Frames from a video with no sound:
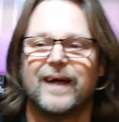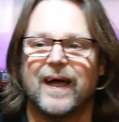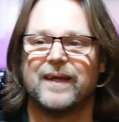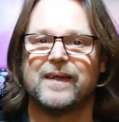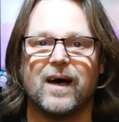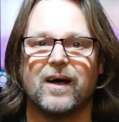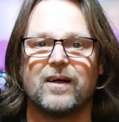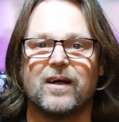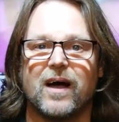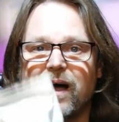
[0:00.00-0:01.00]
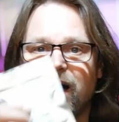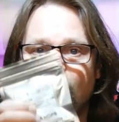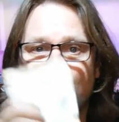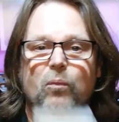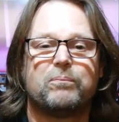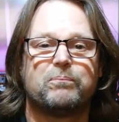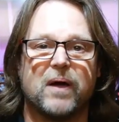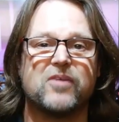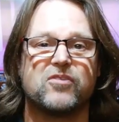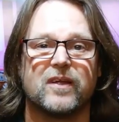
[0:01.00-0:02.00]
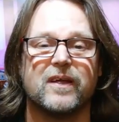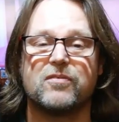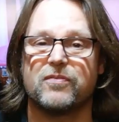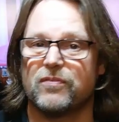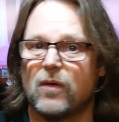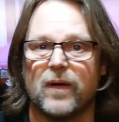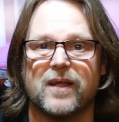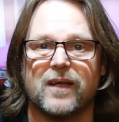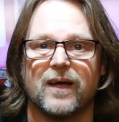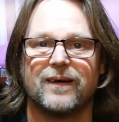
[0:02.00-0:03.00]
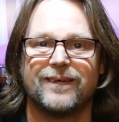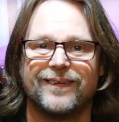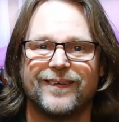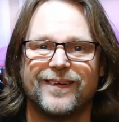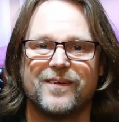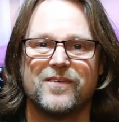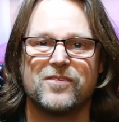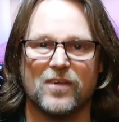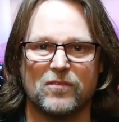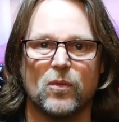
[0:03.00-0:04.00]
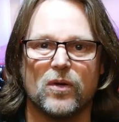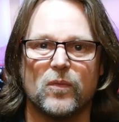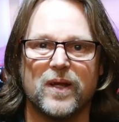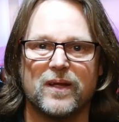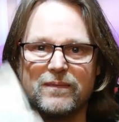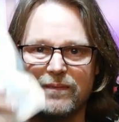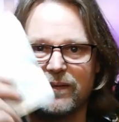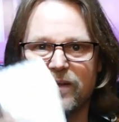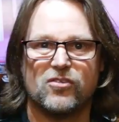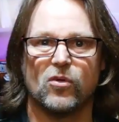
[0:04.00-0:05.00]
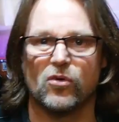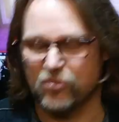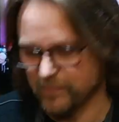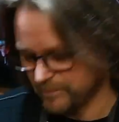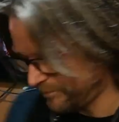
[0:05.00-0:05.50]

And I'll basically throw it at you. So if you want to win it, it's yours.